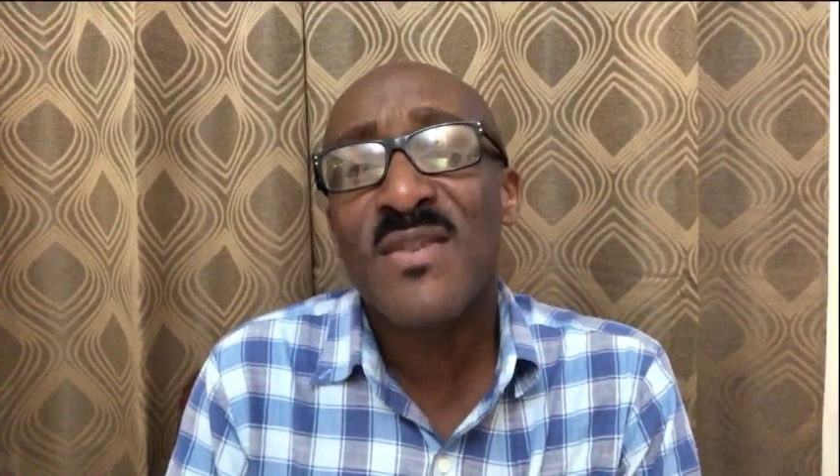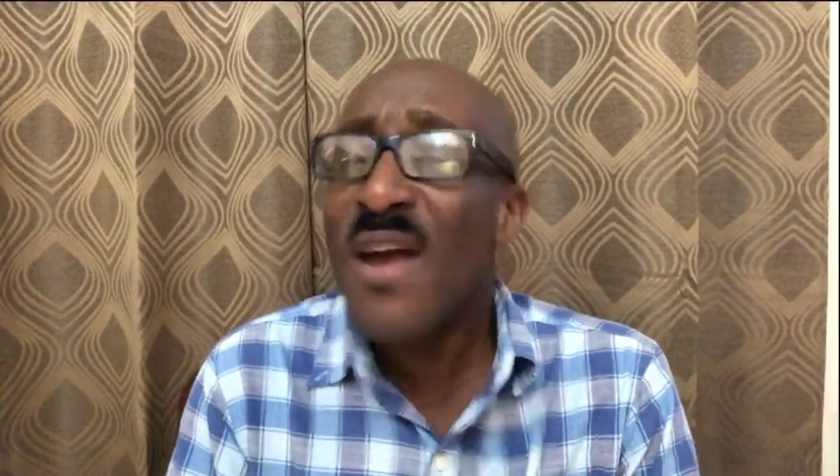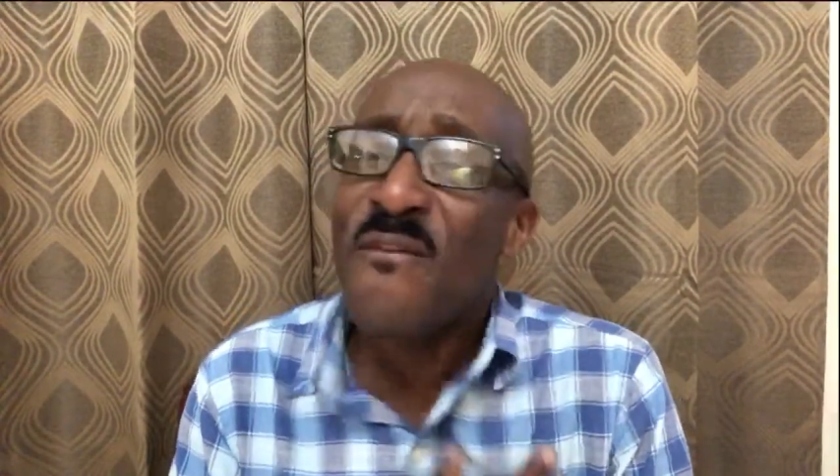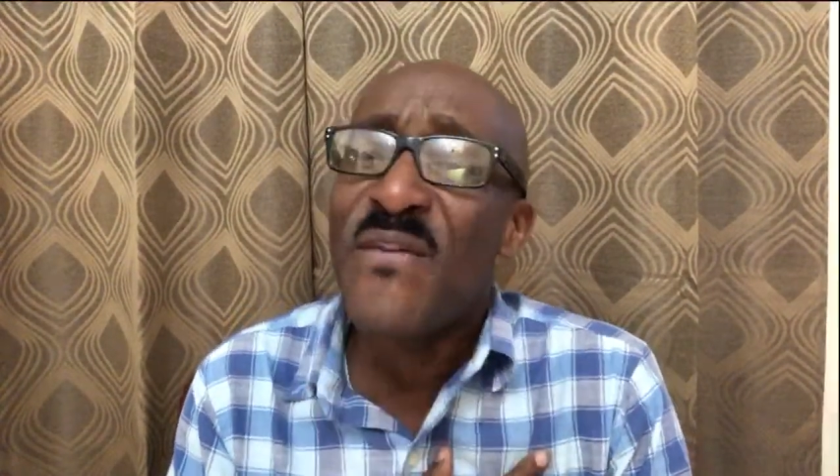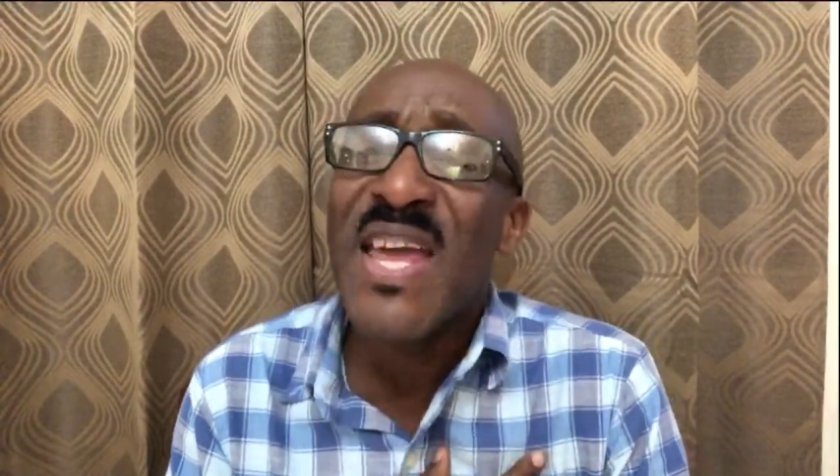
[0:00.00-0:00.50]
they
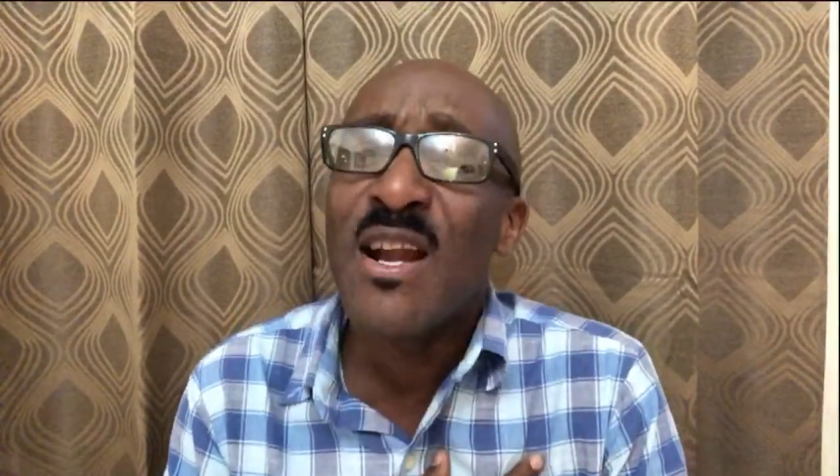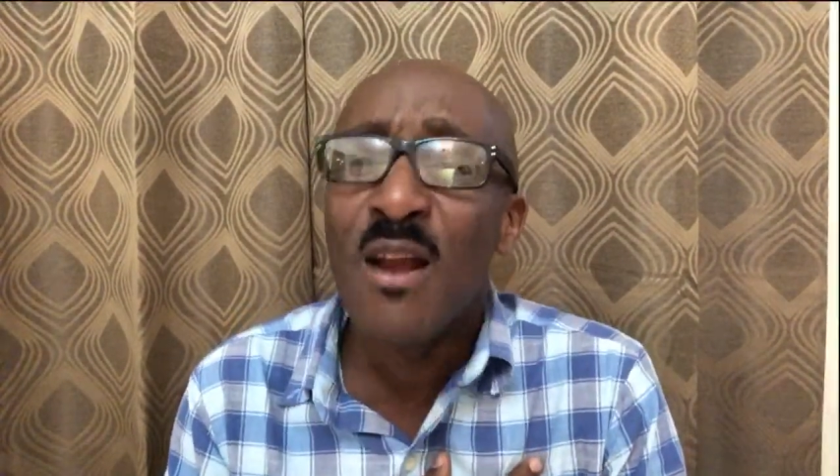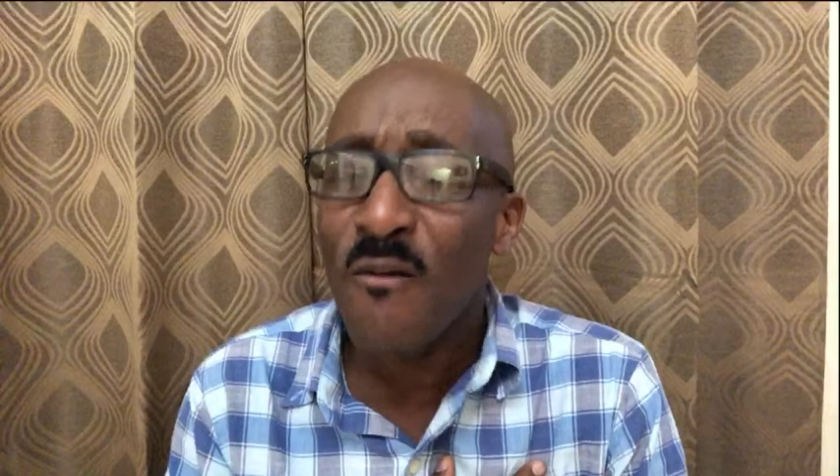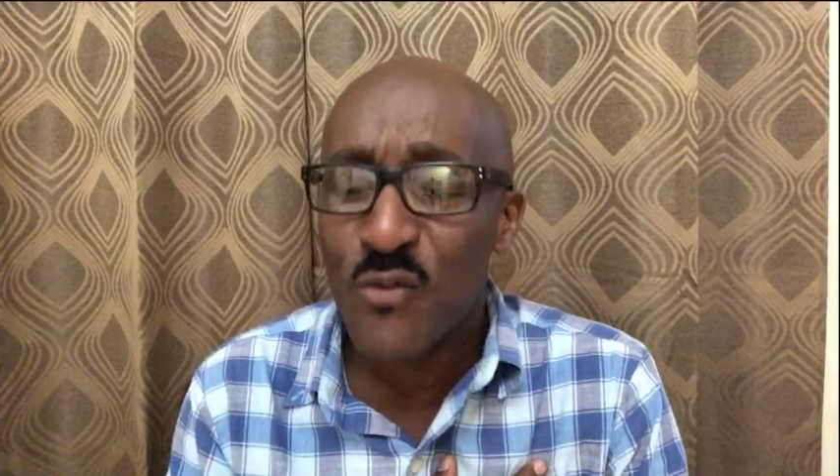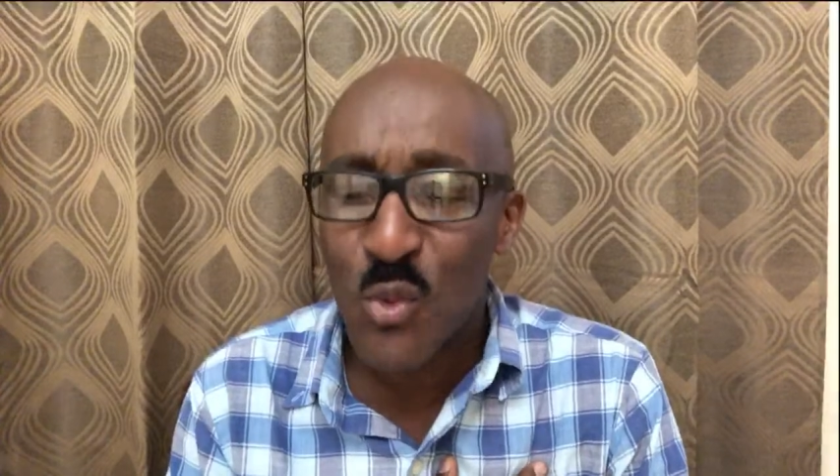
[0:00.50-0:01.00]
feel
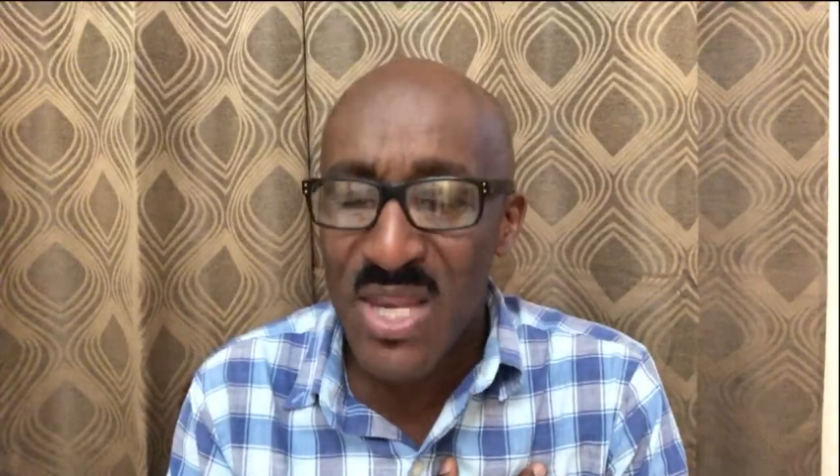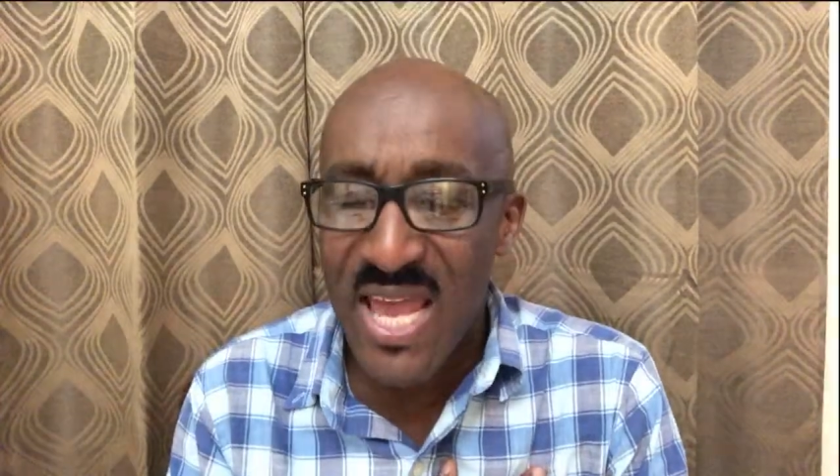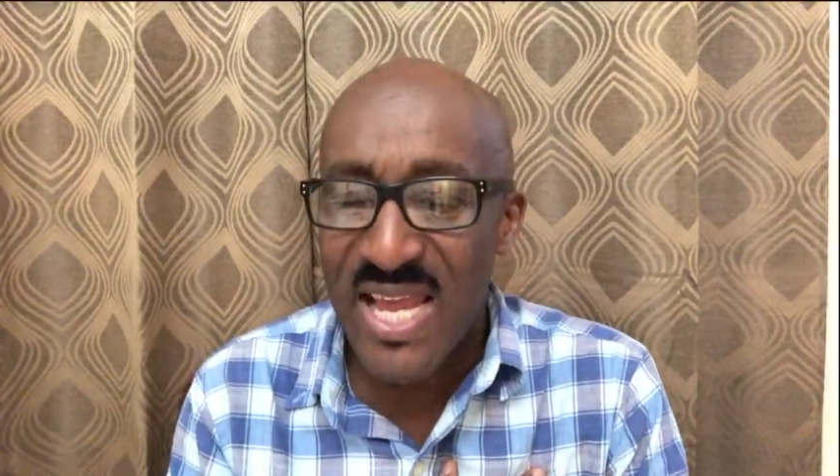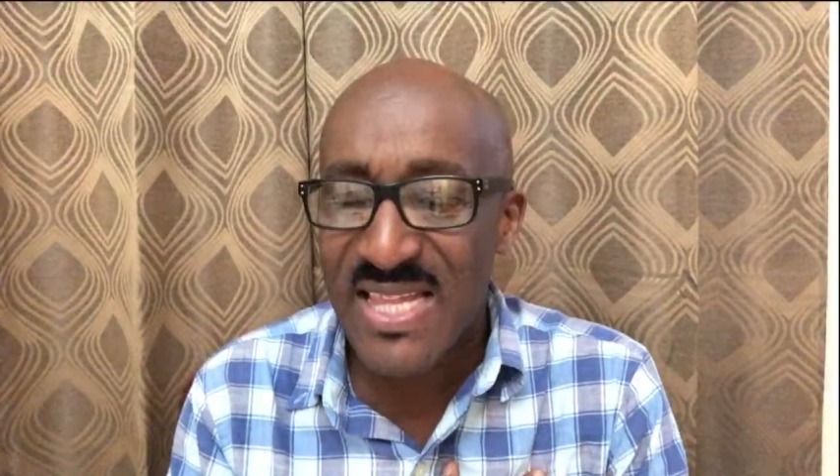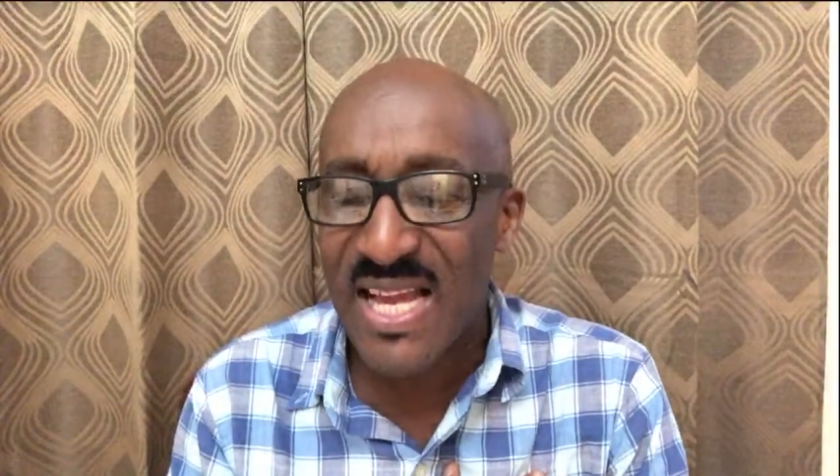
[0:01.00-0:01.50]
loved when they
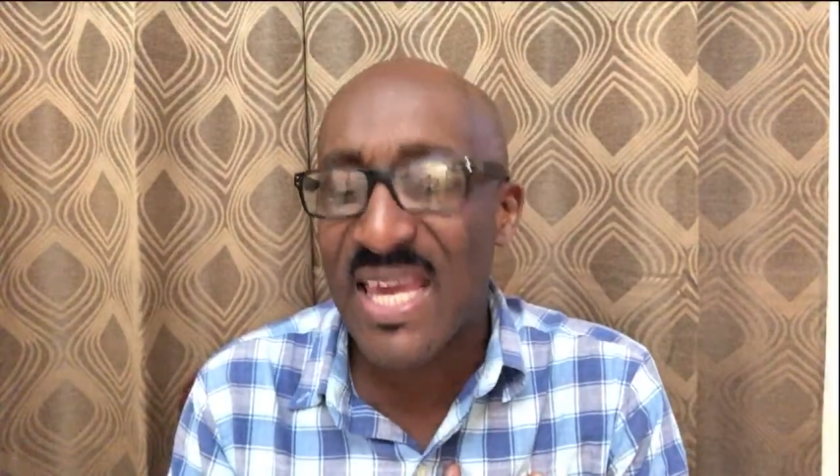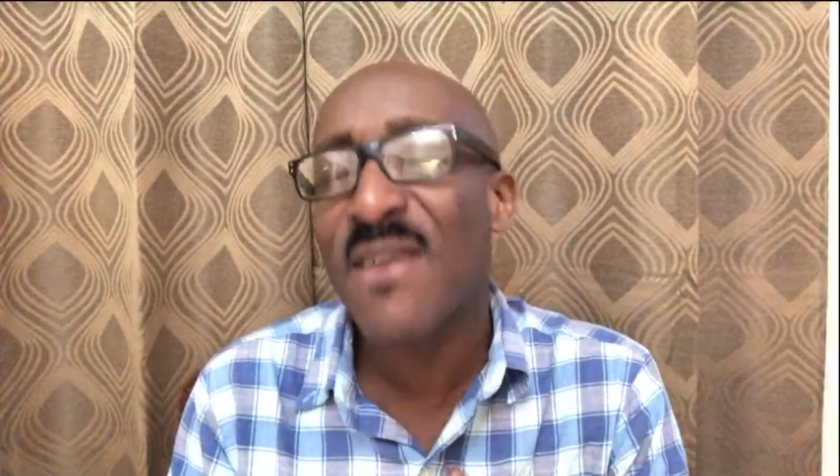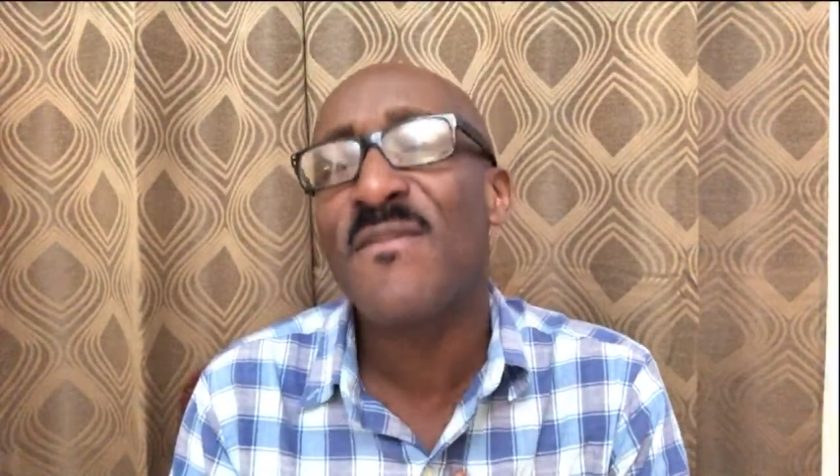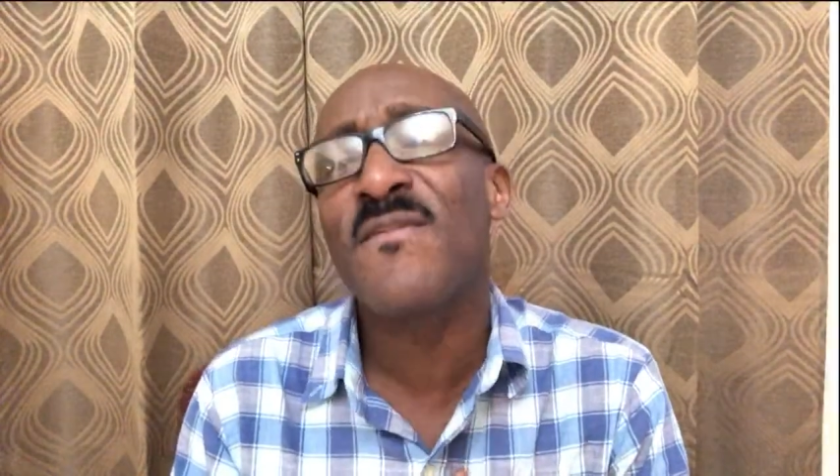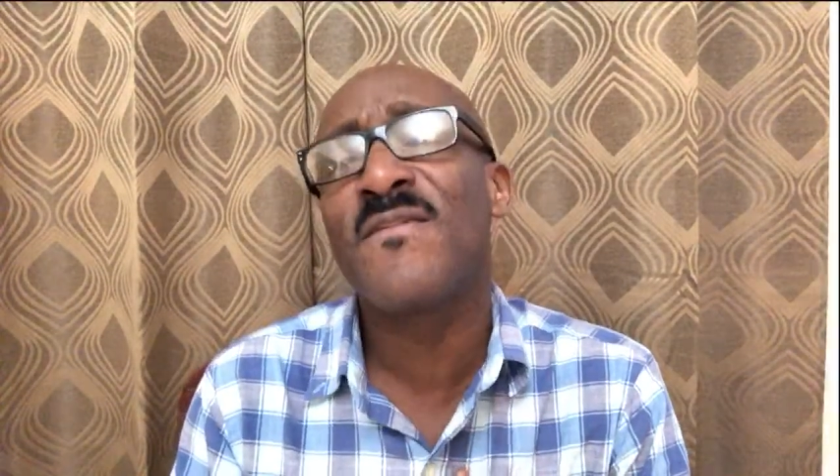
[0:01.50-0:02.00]
get a
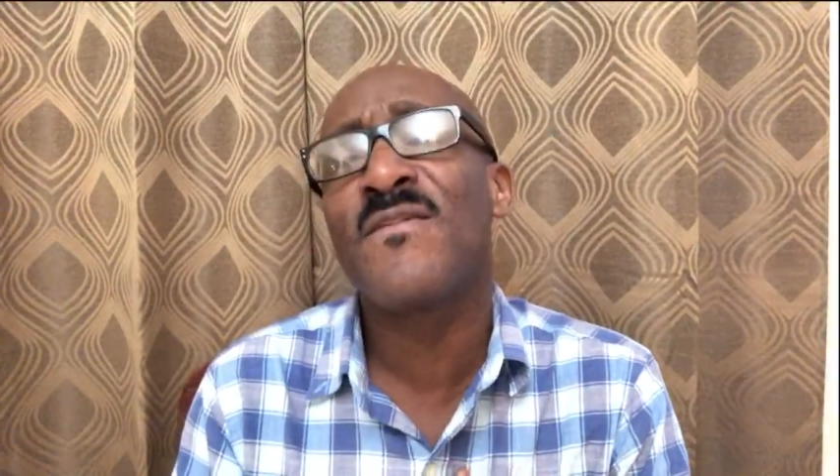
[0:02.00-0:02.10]
gift